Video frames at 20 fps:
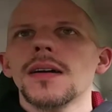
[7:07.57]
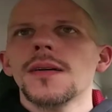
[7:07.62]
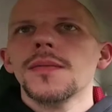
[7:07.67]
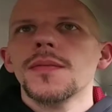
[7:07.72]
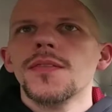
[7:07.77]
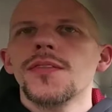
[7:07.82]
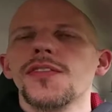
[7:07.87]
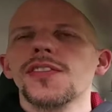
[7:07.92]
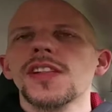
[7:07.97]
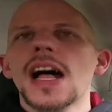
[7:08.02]

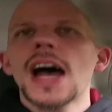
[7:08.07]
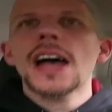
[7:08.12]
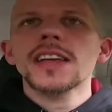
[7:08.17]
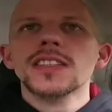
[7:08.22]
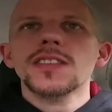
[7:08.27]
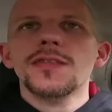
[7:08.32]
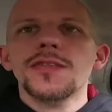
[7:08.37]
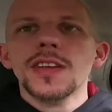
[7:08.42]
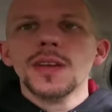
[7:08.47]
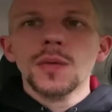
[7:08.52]

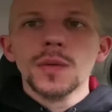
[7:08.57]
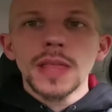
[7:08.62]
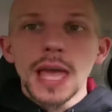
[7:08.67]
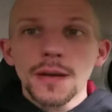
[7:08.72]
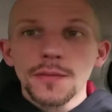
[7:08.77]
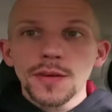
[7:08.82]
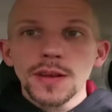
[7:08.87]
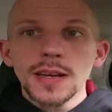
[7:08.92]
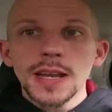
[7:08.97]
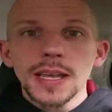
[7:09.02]
philosophy with
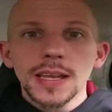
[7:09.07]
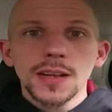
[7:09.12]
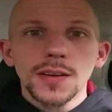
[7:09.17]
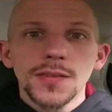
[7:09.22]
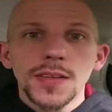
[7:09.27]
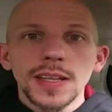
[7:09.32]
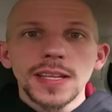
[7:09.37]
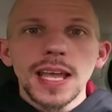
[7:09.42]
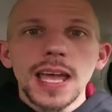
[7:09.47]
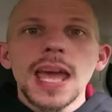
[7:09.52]
every negative
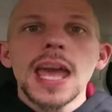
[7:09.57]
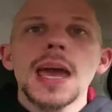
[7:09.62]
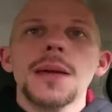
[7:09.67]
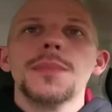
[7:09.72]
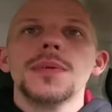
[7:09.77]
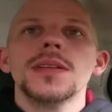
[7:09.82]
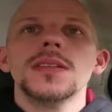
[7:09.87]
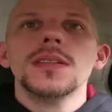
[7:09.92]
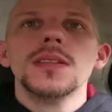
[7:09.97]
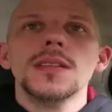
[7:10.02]
thing that
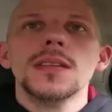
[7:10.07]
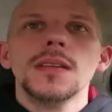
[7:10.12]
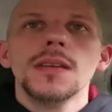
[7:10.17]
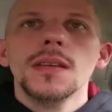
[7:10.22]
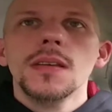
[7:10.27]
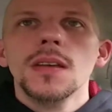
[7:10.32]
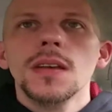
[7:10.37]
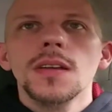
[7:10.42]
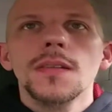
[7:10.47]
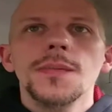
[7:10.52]
happened,
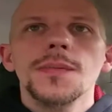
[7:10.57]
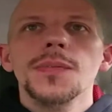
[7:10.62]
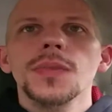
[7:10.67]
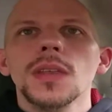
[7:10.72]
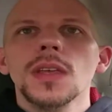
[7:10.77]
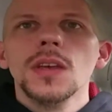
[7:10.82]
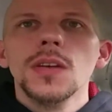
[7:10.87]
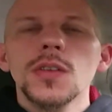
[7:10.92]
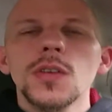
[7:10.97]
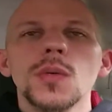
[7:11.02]

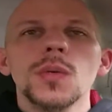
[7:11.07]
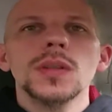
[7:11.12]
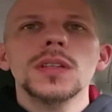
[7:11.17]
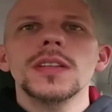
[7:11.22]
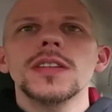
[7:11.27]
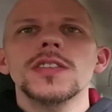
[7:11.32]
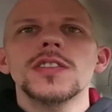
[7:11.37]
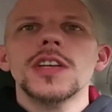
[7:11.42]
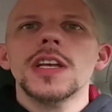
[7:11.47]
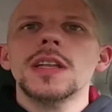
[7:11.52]
you would
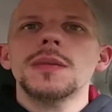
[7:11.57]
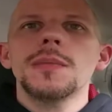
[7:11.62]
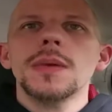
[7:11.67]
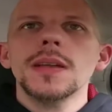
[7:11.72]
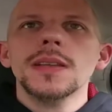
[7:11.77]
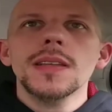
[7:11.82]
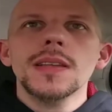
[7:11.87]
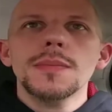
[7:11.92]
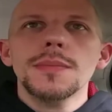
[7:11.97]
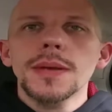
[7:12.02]

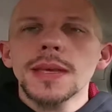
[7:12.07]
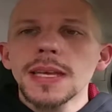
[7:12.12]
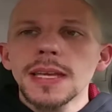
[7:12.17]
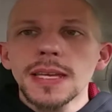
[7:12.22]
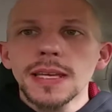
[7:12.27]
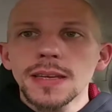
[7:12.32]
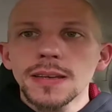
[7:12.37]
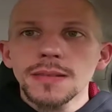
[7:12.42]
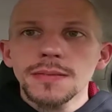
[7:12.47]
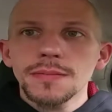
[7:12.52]
legitimately
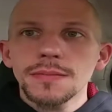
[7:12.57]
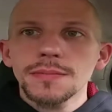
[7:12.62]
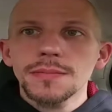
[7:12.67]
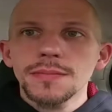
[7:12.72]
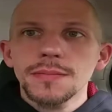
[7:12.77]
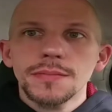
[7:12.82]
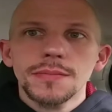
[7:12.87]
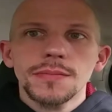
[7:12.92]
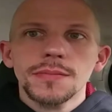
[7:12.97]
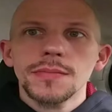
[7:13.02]
be
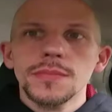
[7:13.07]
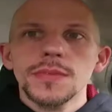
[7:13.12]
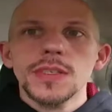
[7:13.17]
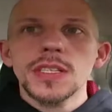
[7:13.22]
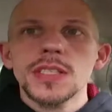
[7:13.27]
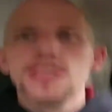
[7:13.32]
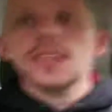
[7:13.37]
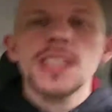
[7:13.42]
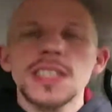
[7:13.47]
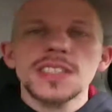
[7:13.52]

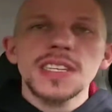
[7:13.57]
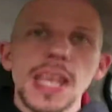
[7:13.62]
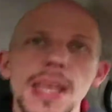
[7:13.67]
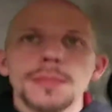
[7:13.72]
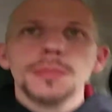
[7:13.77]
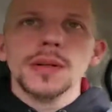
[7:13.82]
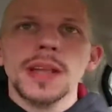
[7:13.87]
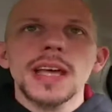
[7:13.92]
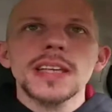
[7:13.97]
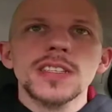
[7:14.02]
just
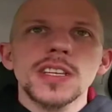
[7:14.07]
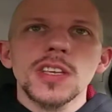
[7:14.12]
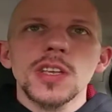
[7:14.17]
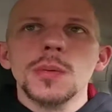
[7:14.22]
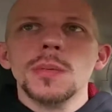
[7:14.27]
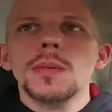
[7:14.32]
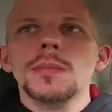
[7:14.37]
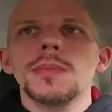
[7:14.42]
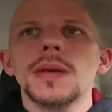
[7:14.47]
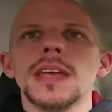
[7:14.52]
disabled as a
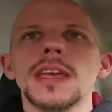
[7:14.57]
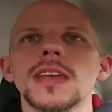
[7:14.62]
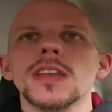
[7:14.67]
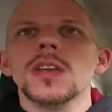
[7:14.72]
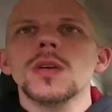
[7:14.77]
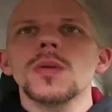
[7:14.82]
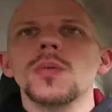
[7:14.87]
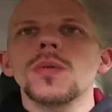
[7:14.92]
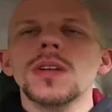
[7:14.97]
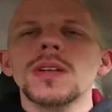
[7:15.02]
human
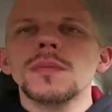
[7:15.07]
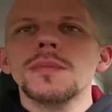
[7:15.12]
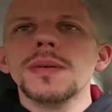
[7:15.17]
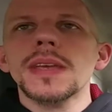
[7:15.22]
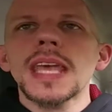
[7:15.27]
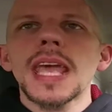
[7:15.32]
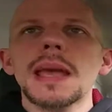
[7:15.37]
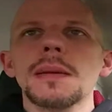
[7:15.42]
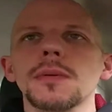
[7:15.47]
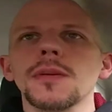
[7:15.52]
being. You wouldn't
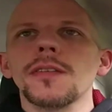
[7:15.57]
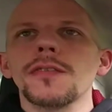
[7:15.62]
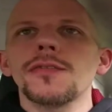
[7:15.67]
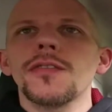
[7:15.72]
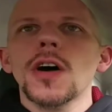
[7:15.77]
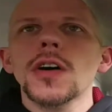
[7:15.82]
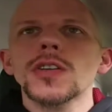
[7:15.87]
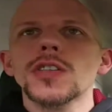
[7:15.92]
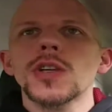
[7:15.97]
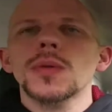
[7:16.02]
be able to
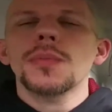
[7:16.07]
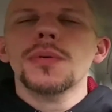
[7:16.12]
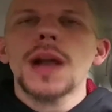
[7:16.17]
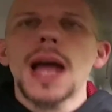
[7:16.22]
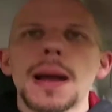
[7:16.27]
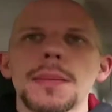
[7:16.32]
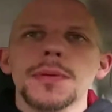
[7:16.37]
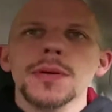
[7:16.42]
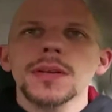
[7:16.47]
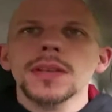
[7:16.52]
function
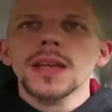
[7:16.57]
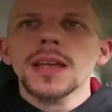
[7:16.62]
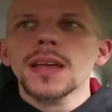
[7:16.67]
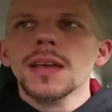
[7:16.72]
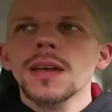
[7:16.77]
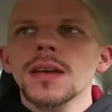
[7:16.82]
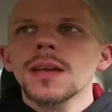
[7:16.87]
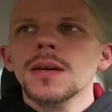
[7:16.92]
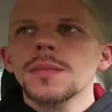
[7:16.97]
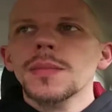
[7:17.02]
properly
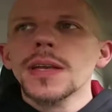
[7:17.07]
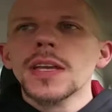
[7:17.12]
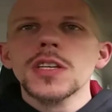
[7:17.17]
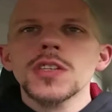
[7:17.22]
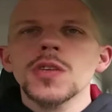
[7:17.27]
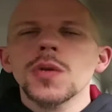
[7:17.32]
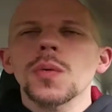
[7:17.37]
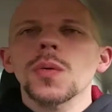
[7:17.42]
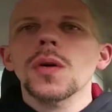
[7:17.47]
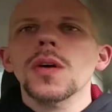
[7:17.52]
because
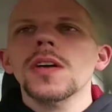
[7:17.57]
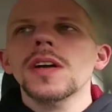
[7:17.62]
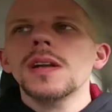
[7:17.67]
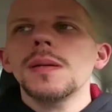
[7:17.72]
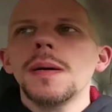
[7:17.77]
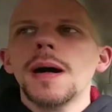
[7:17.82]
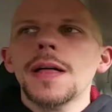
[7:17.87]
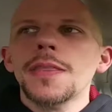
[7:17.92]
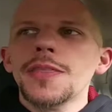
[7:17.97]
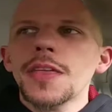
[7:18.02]
you're worried
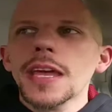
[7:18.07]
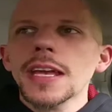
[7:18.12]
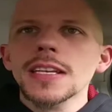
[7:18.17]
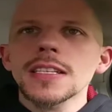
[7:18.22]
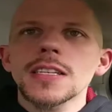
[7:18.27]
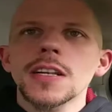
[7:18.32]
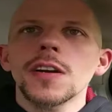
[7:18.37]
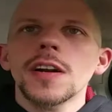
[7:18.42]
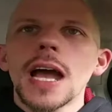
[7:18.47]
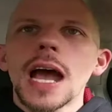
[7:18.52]
about
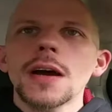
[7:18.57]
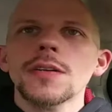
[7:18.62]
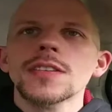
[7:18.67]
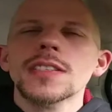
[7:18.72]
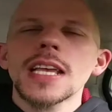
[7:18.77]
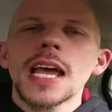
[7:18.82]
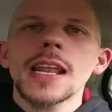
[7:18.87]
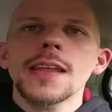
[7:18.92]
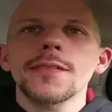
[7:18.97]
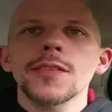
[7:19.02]
things that are
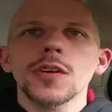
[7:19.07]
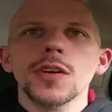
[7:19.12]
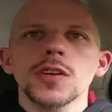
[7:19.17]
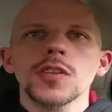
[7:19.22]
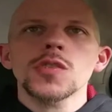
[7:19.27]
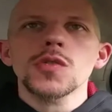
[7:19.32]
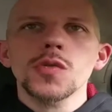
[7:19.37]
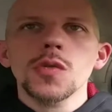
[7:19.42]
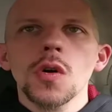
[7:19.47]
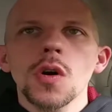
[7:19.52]
outside of your
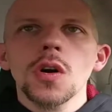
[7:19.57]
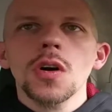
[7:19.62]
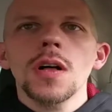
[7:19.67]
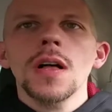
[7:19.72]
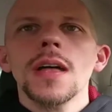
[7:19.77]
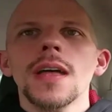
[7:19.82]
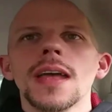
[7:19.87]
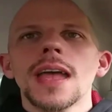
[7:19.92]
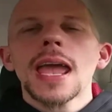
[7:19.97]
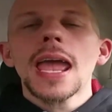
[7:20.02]
control
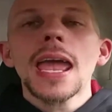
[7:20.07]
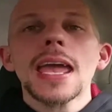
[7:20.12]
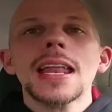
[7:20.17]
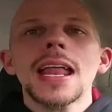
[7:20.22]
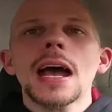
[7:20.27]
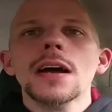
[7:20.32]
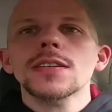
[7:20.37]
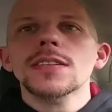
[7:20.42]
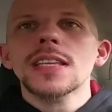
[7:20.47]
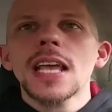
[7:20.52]
and
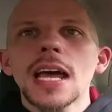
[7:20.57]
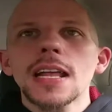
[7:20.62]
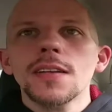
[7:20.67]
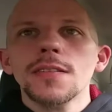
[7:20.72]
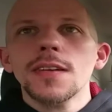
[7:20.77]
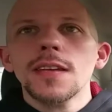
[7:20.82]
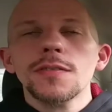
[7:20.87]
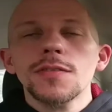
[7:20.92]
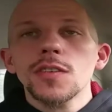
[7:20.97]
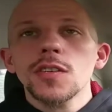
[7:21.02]
outside of
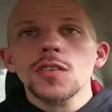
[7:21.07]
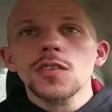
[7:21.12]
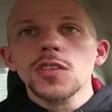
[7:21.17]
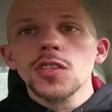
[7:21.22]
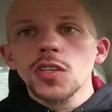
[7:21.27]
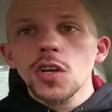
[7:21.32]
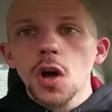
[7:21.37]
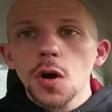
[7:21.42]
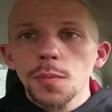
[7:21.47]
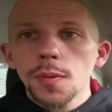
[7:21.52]
even your
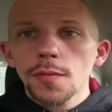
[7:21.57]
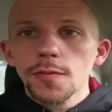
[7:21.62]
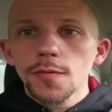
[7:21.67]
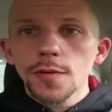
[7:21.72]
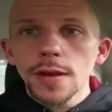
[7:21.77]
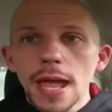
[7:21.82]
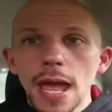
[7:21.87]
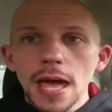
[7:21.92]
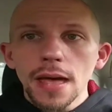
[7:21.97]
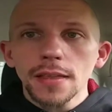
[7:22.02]
scope of
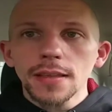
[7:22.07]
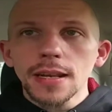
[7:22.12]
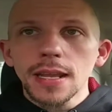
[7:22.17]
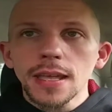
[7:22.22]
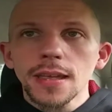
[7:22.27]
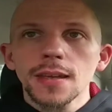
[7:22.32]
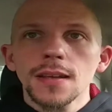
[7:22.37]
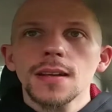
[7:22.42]
reality.